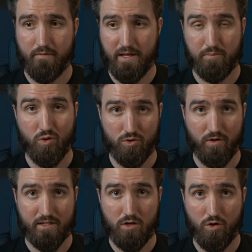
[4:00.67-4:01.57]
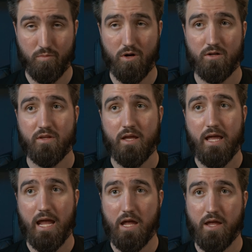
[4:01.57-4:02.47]
that pro grade Cobalt,
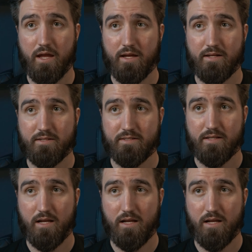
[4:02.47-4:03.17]
and